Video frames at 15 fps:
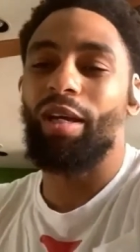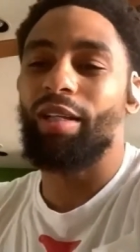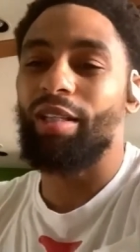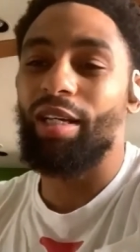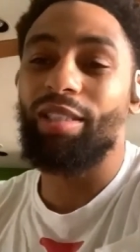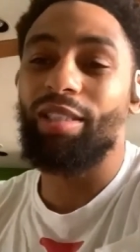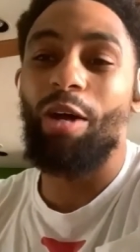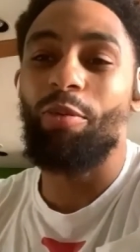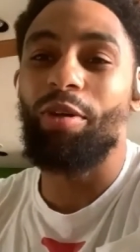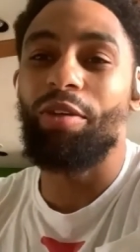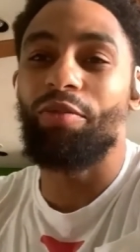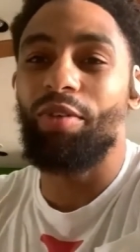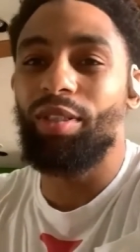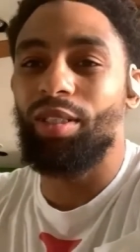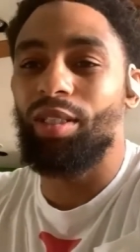Like, that's how we
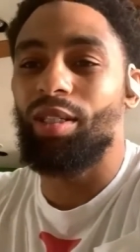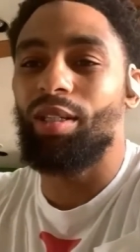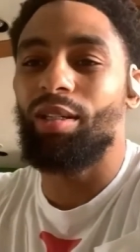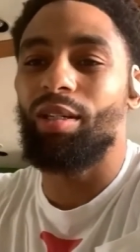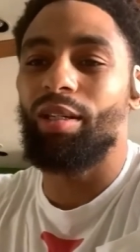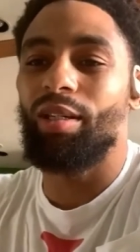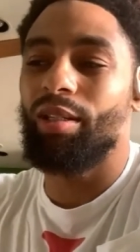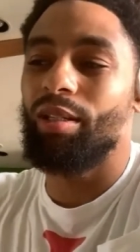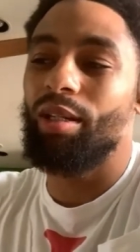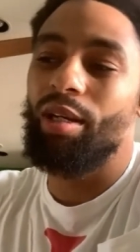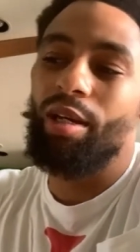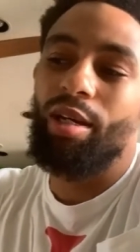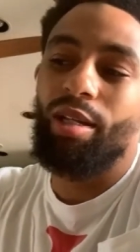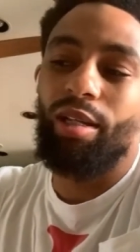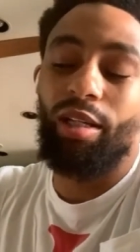envisioned it. And
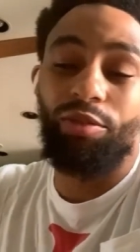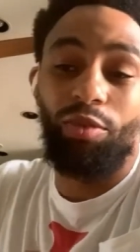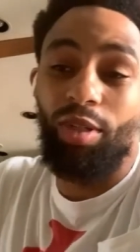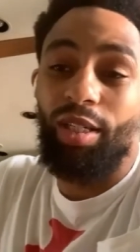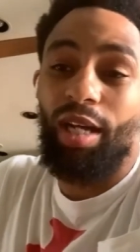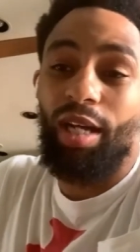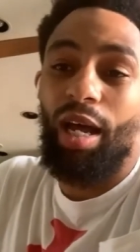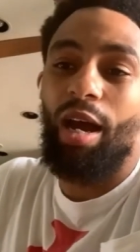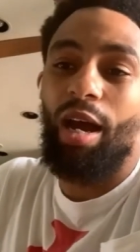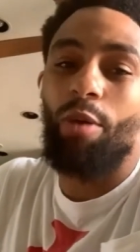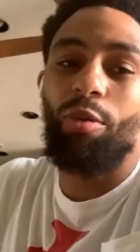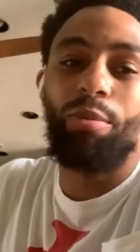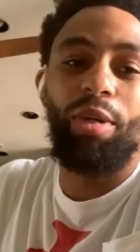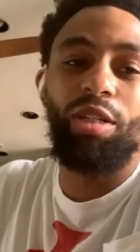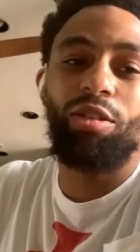that's really kind of
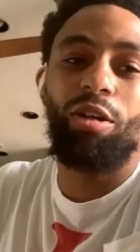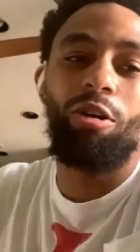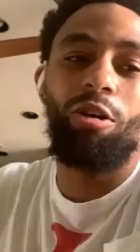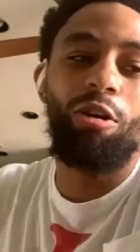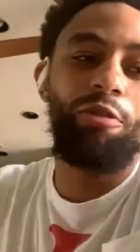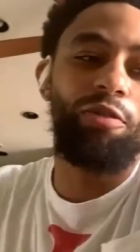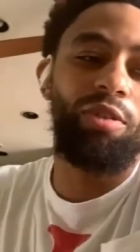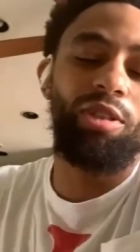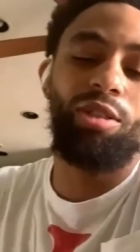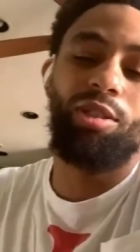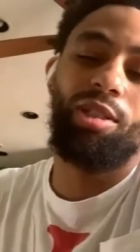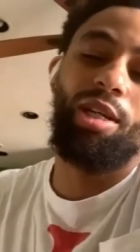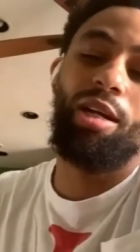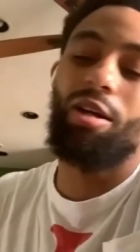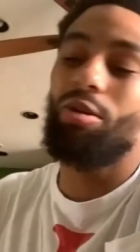how we based our offense. It
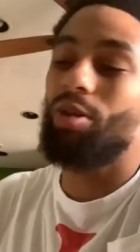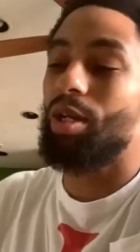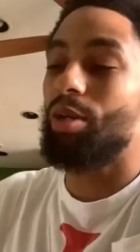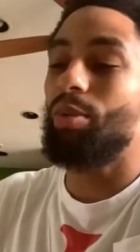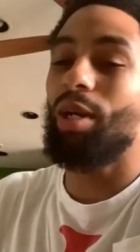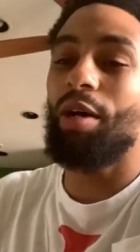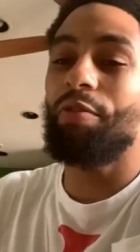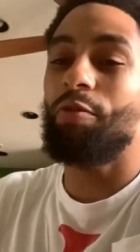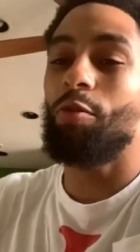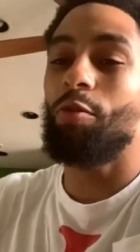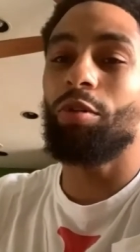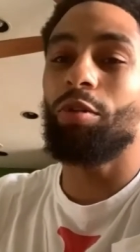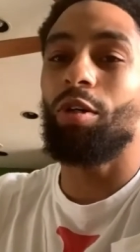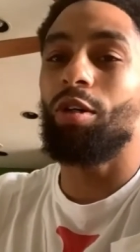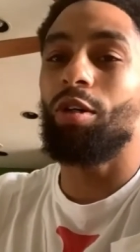was like, okay, we got
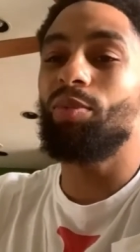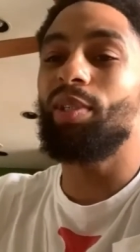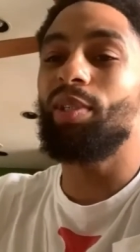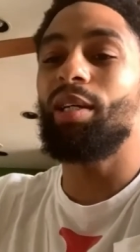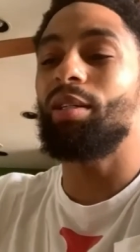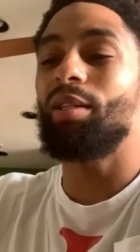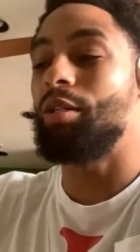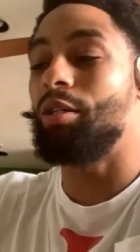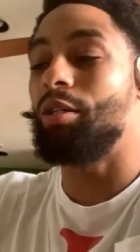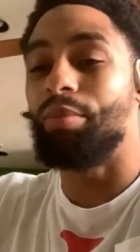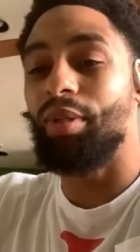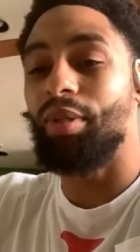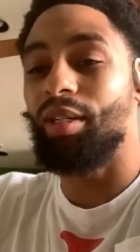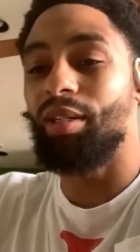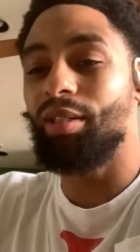4 guards. We got a good
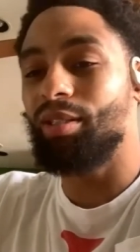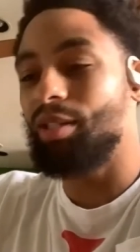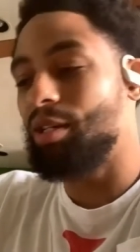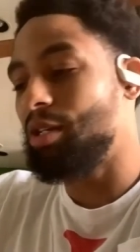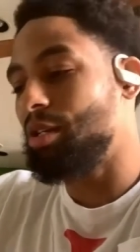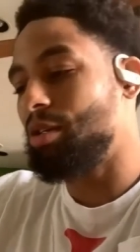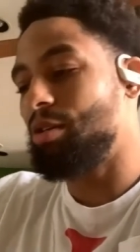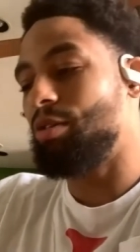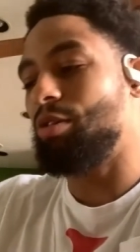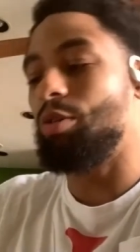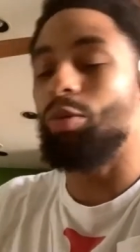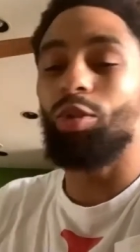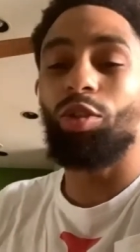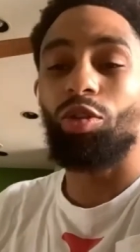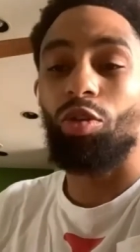big.
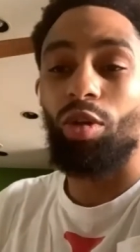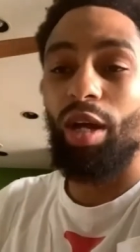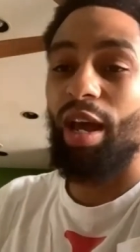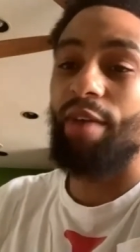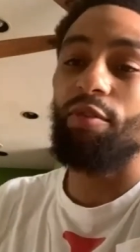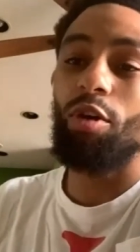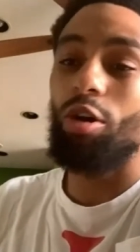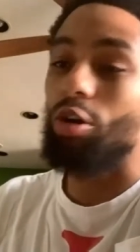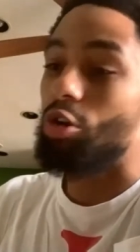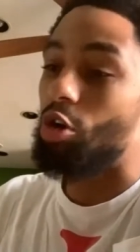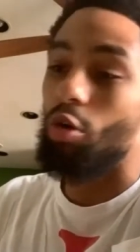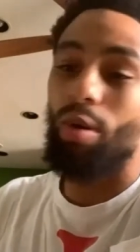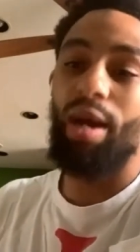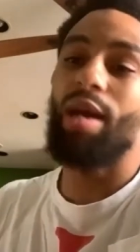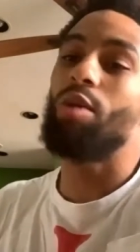We're just going to have y'all
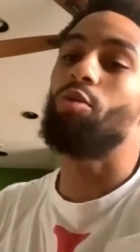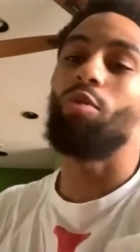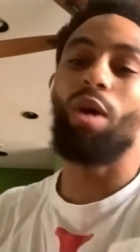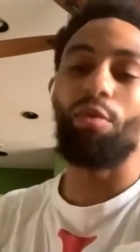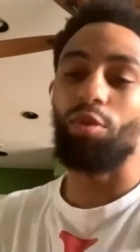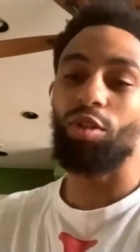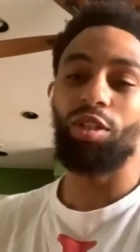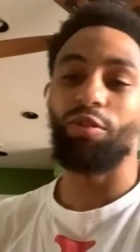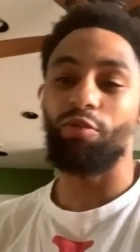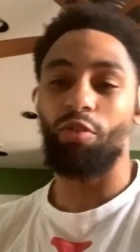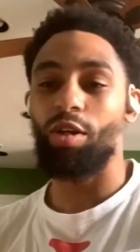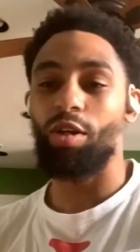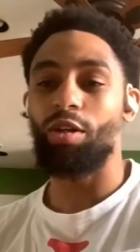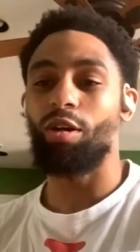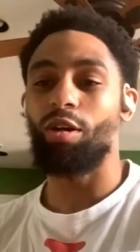go at whoever's in
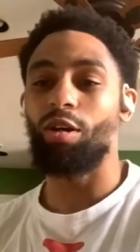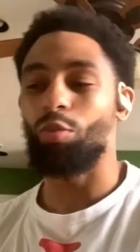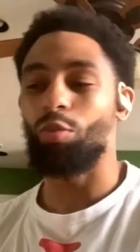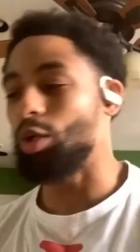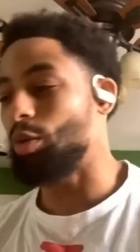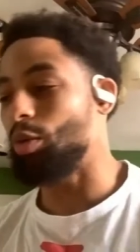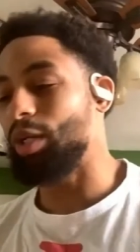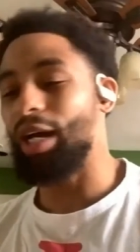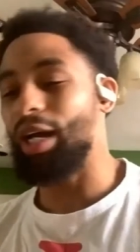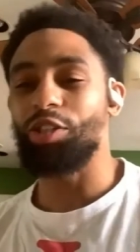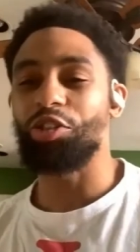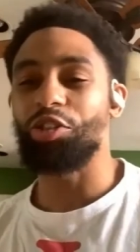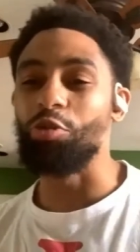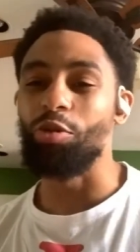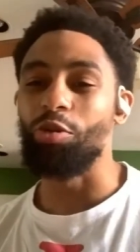front of y'all. We got
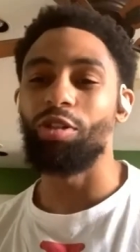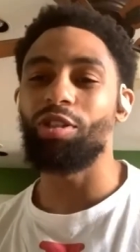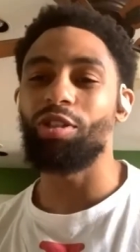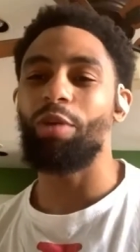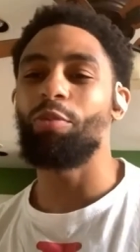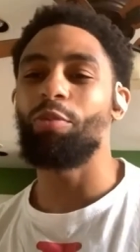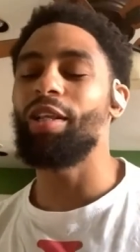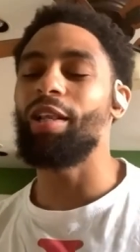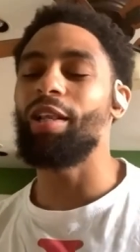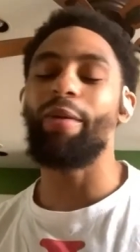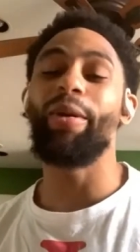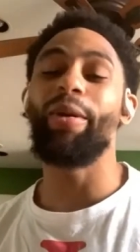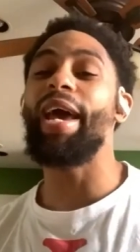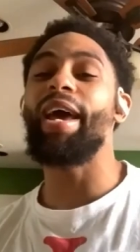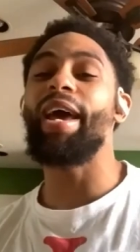shooters. Like, we
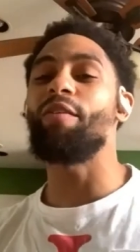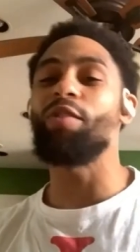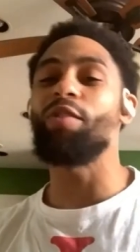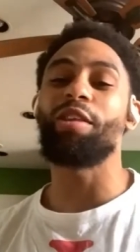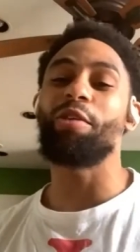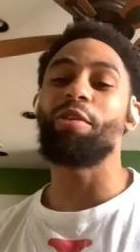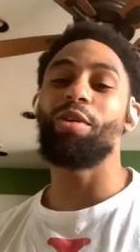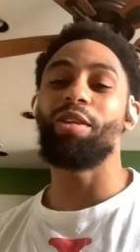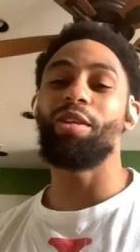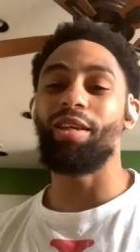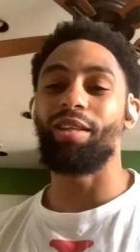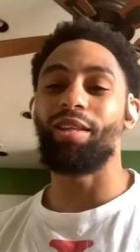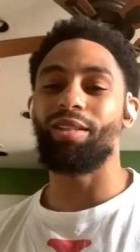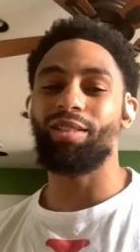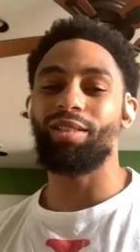had everything we needed.